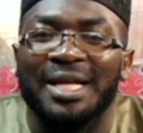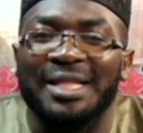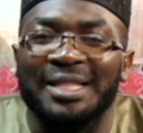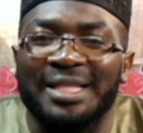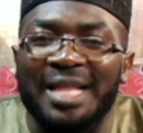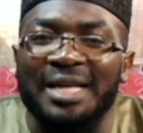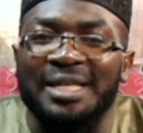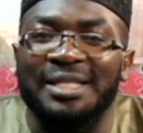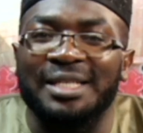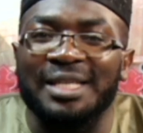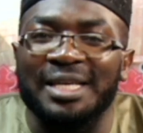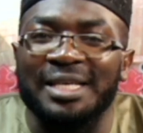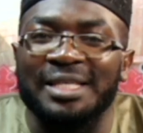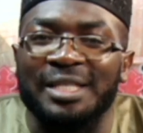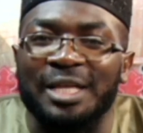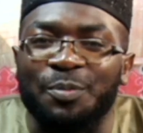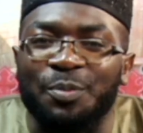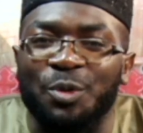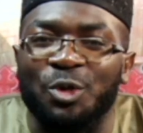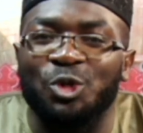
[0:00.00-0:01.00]
that is
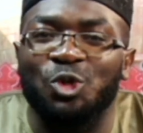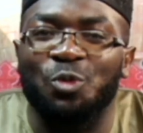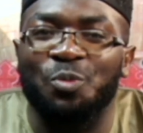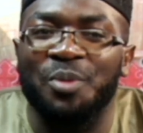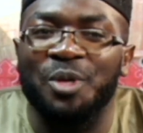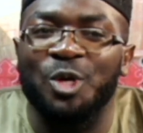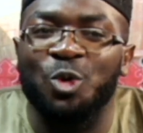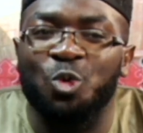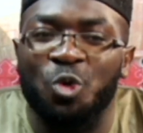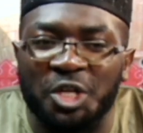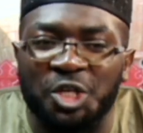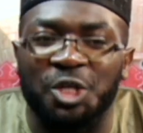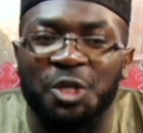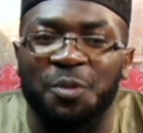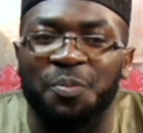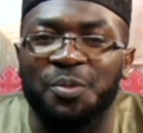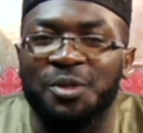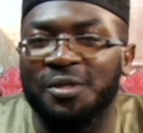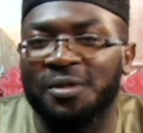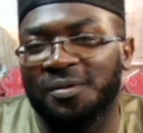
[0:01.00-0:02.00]
supposed to be
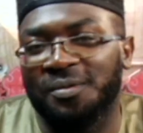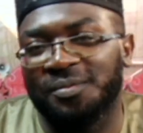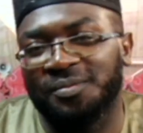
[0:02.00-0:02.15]
worshipped.